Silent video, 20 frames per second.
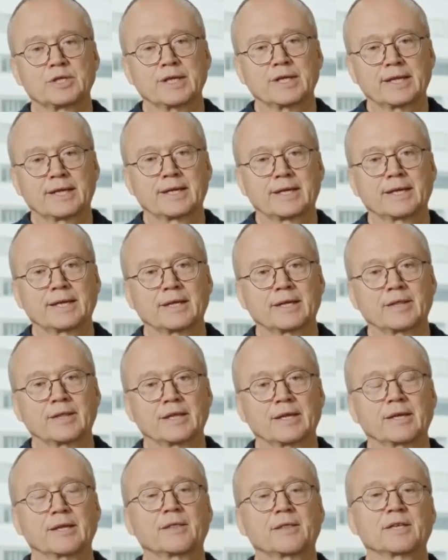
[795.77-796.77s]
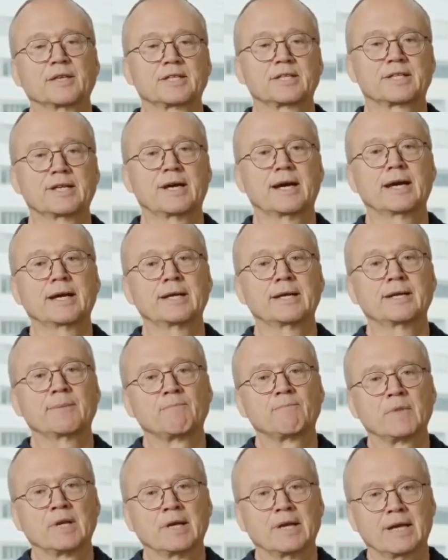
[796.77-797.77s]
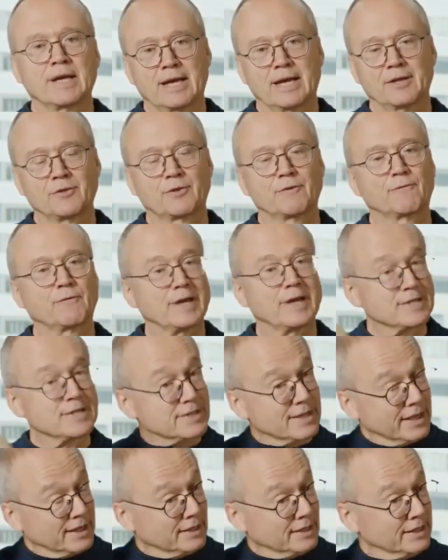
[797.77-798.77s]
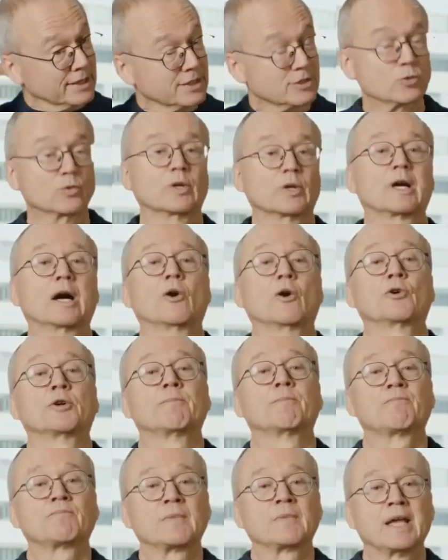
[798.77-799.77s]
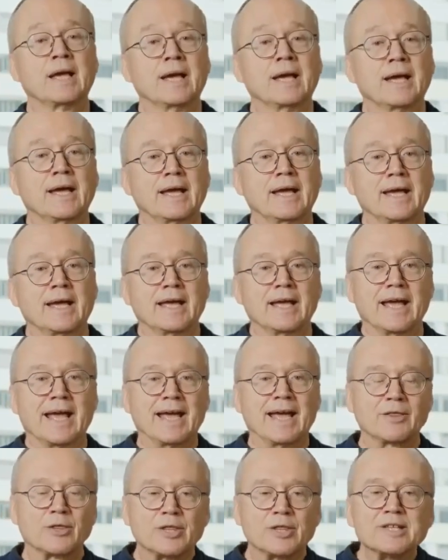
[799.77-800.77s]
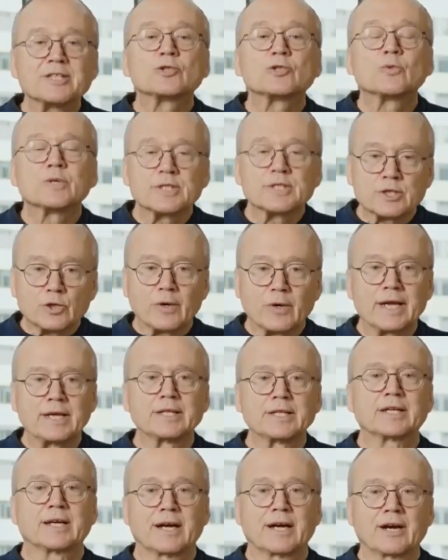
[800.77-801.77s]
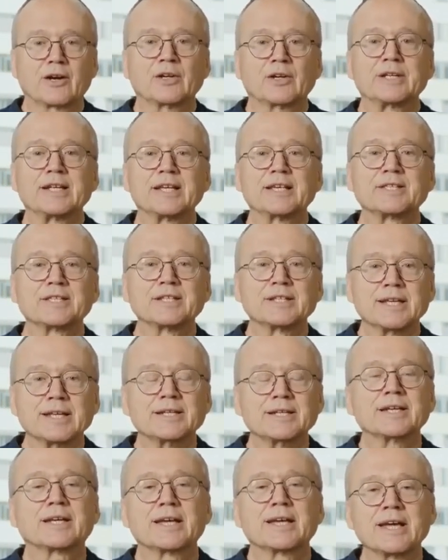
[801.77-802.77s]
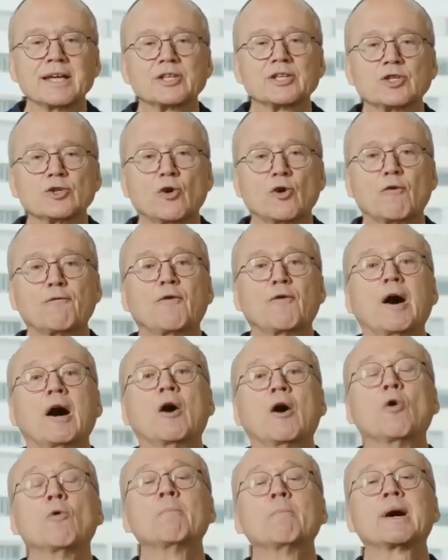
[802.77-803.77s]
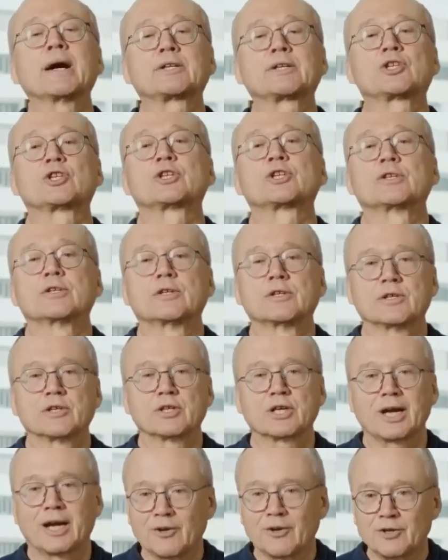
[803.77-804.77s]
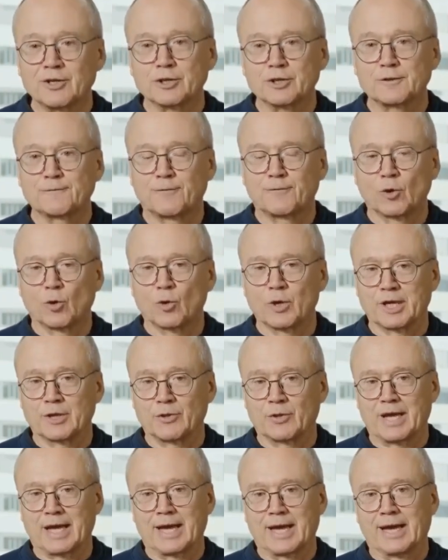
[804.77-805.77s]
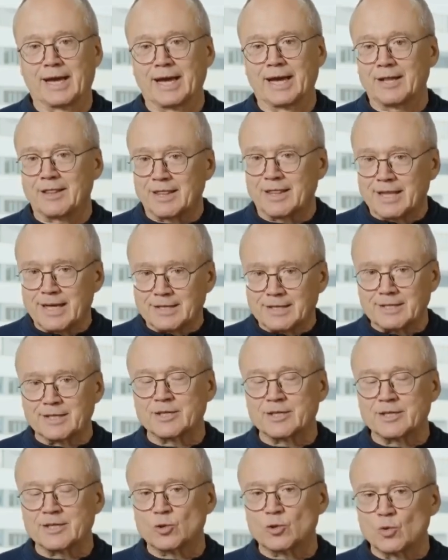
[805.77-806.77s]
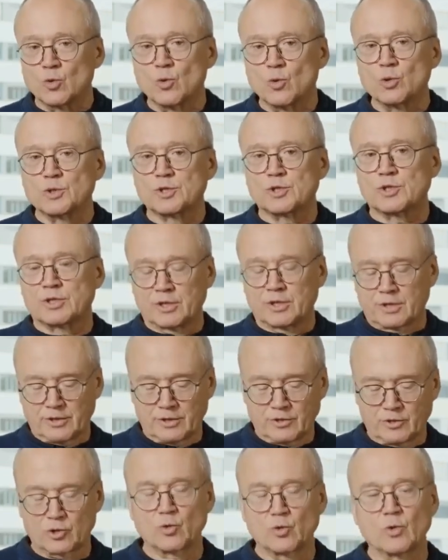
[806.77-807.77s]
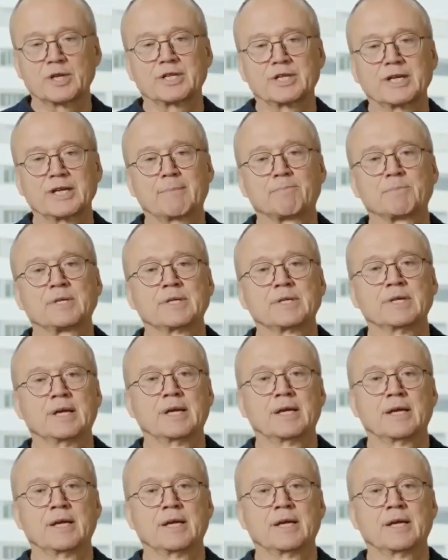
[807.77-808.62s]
taking the sign and the phase angle into account. And this restraint current is an indication of how much current is flowing there. And that is used to adapt